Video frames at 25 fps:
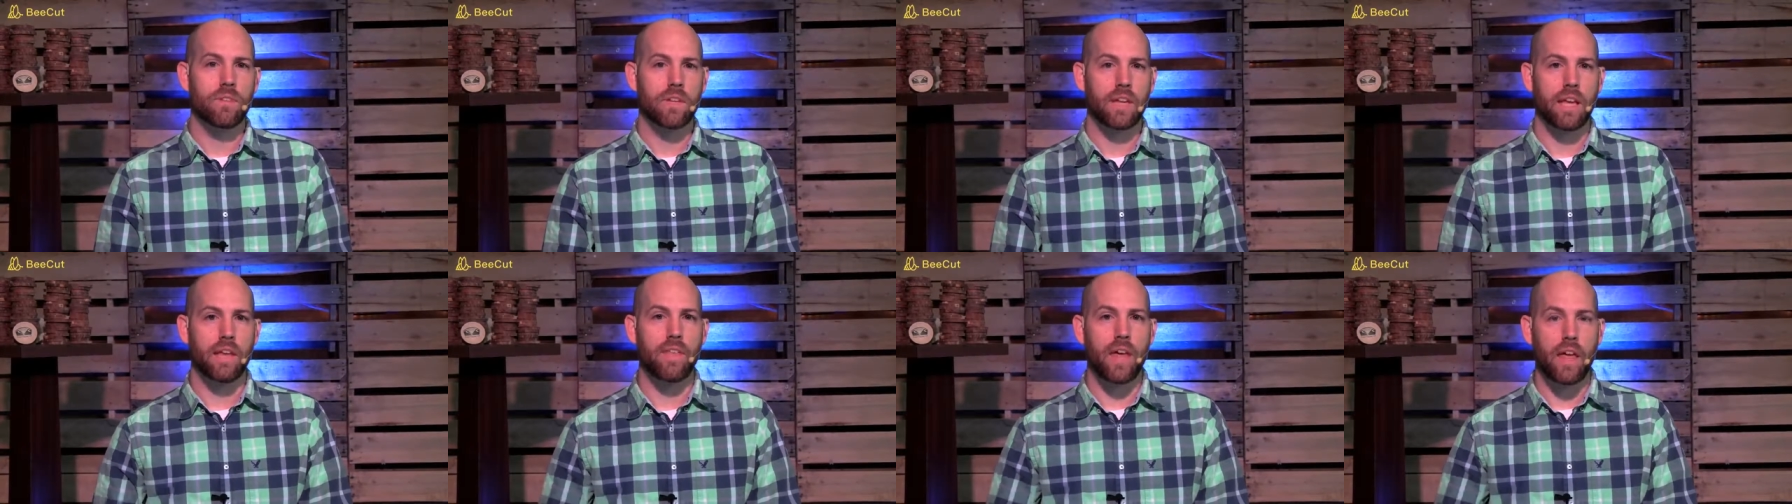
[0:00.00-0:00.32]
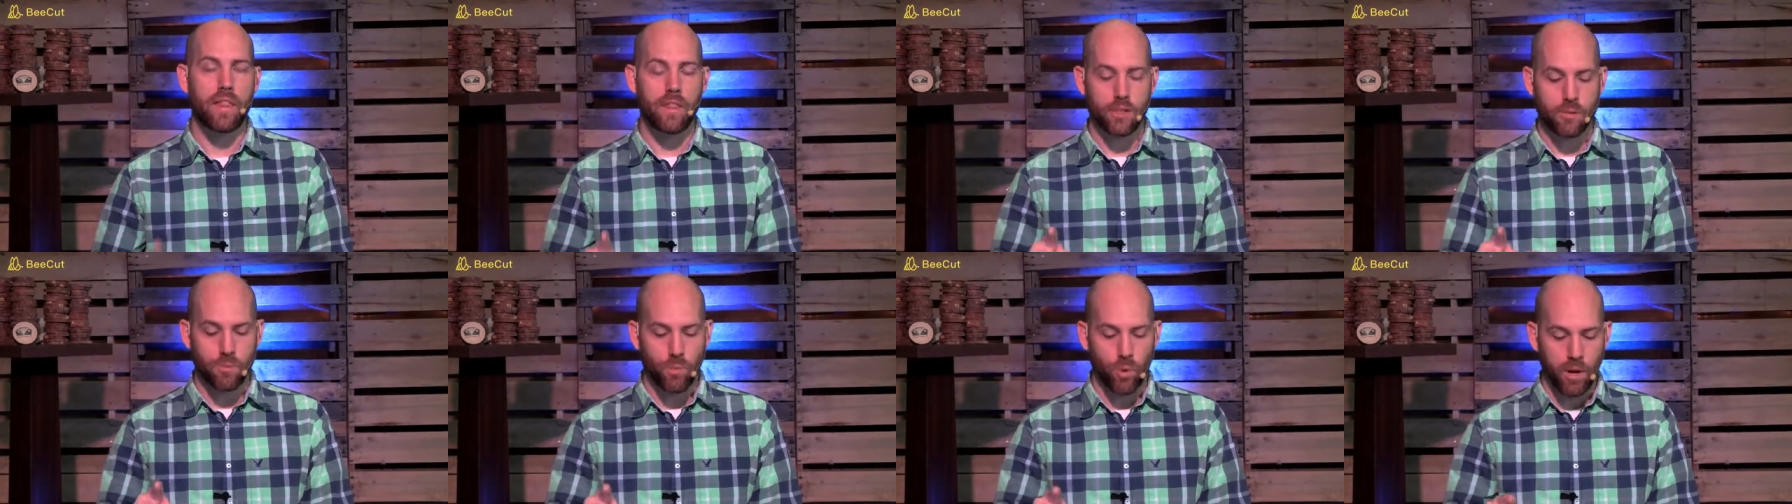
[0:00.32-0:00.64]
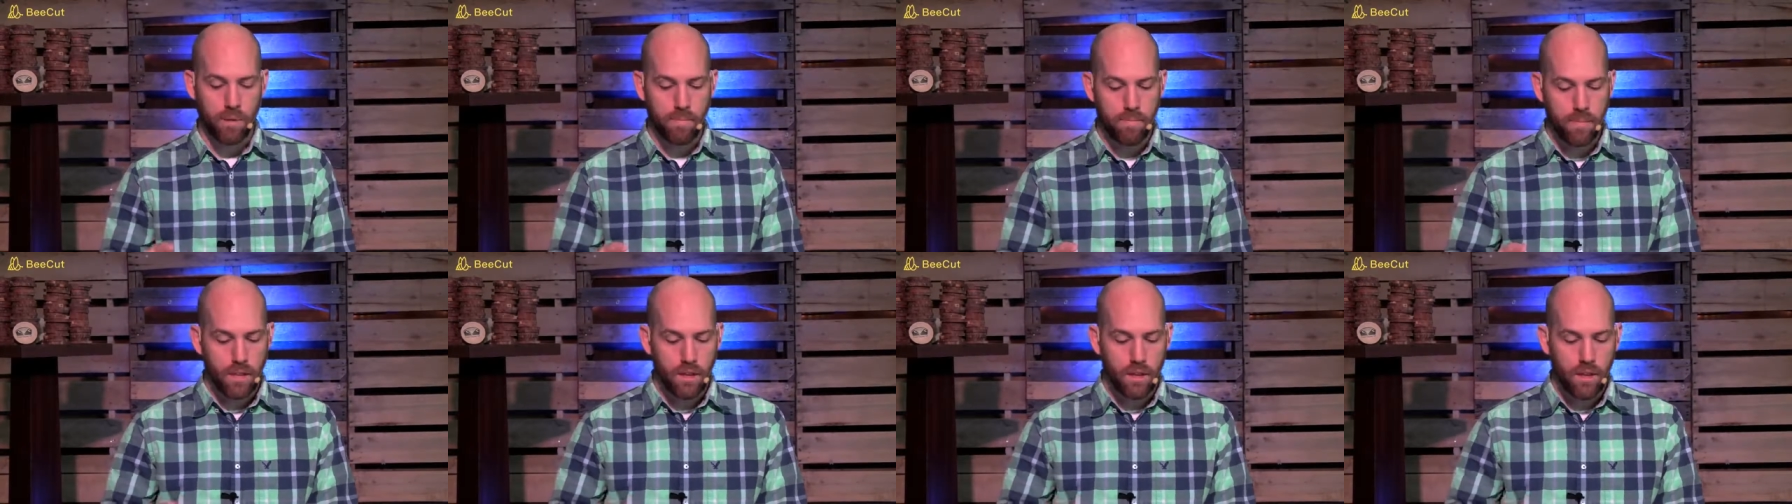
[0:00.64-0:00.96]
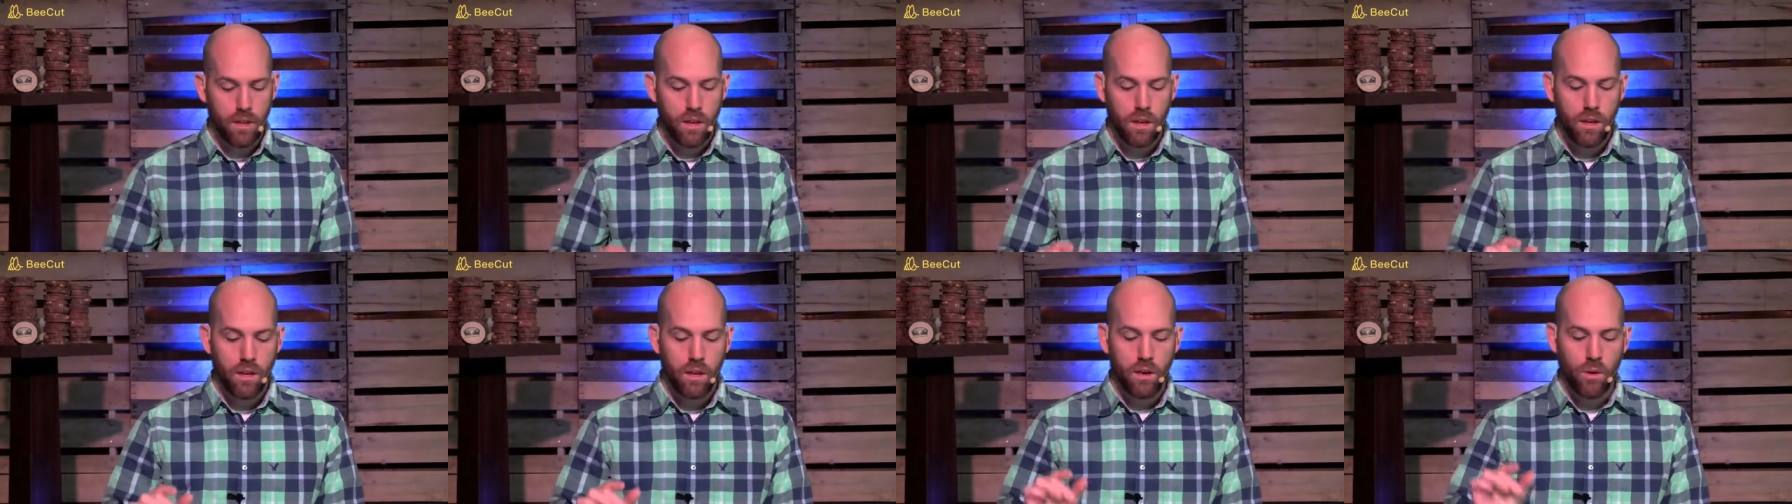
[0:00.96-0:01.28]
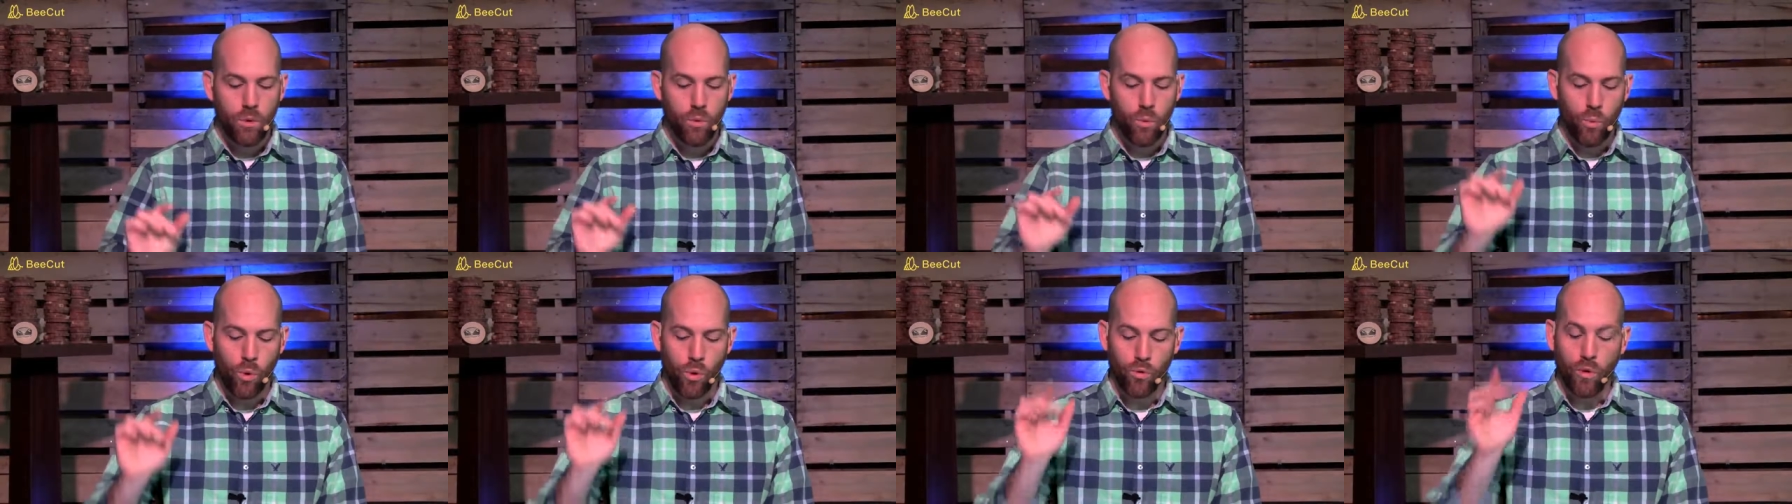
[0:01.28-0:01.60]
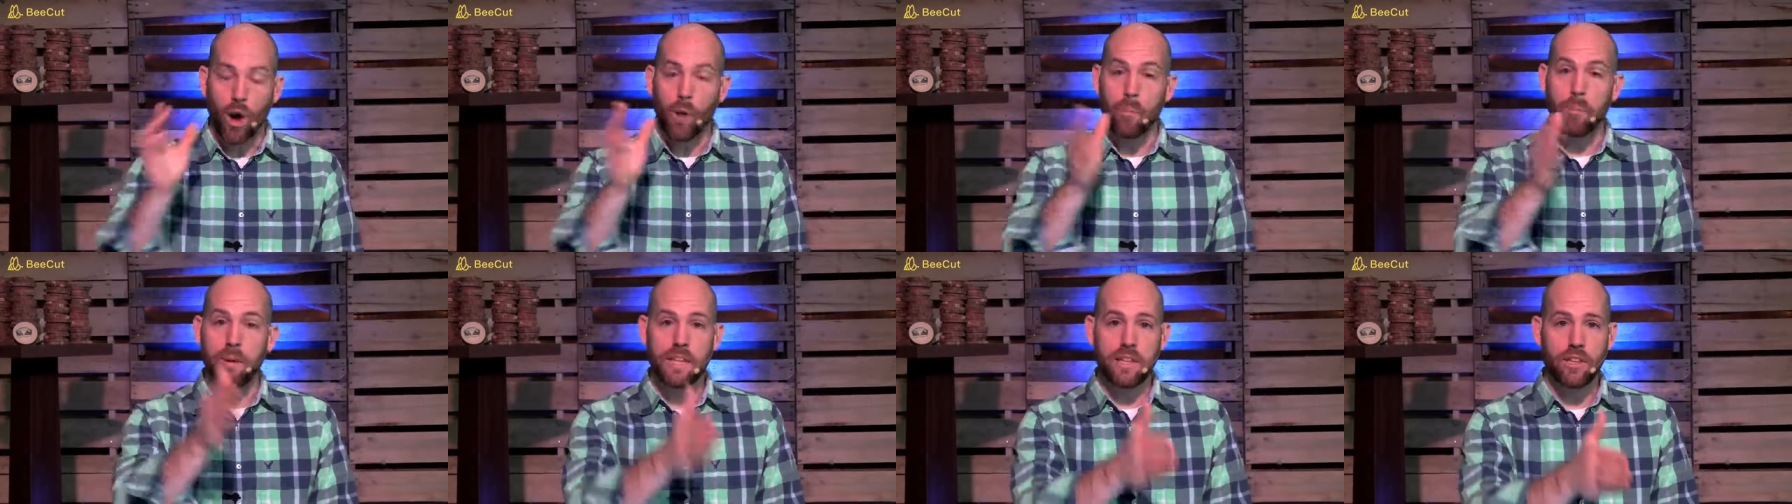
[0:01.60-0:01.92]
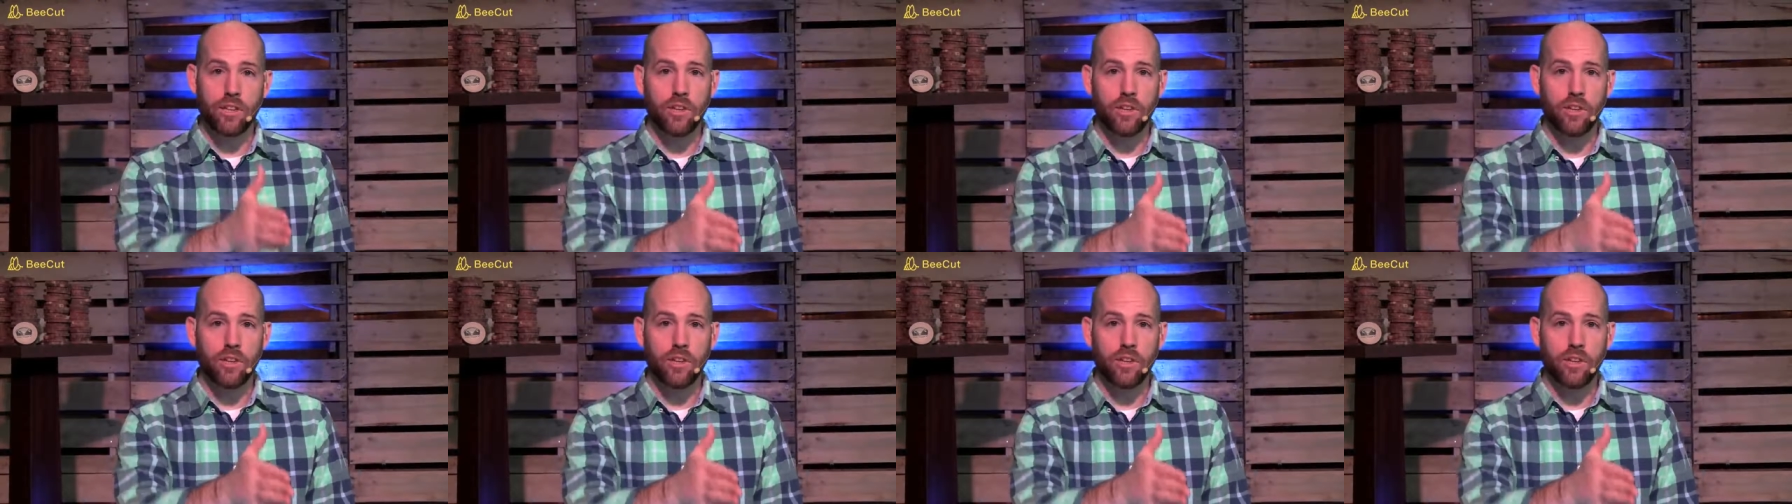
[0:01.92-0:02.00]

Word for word: Get that this morning. We've all been